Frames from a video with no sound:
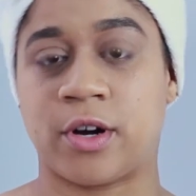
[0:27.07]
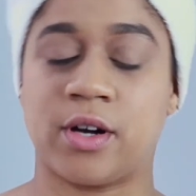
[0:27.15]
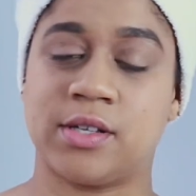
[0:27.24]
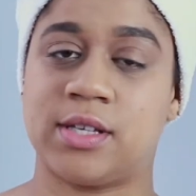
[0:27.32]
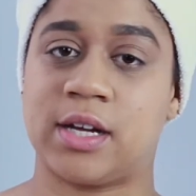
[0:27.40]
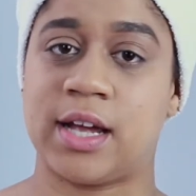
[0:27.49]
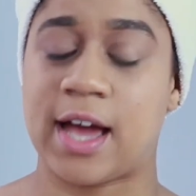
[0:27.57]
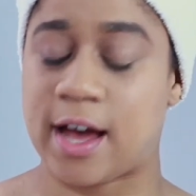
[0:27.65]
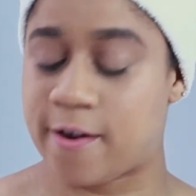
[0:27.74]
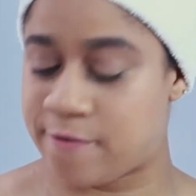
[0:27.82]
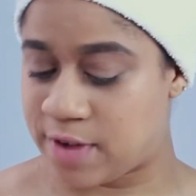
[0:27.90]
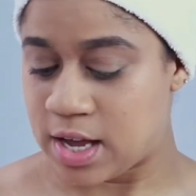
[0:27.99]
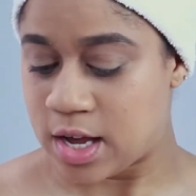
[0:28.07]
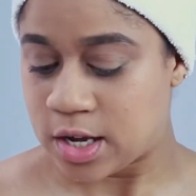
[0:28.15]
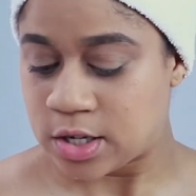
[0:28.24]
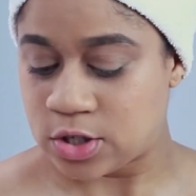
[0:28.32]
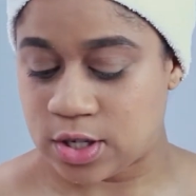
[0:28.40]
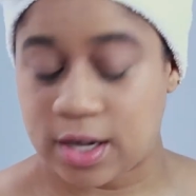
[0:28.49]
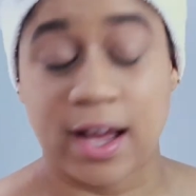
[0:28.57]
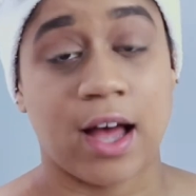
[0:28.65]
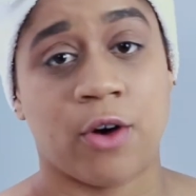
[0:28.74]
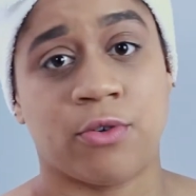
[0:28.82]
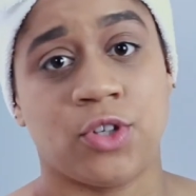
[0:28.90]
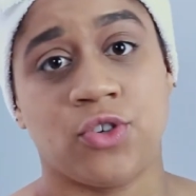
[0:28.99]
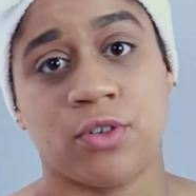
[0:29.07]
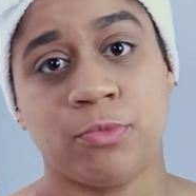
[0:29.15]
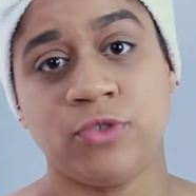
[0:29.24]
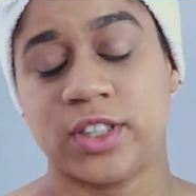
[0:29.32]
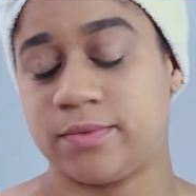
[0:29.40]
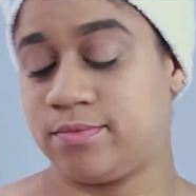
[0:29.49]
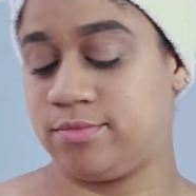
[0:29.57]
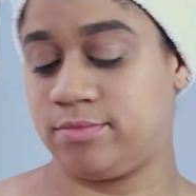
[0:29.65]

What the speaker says: products that I have to how to remove it.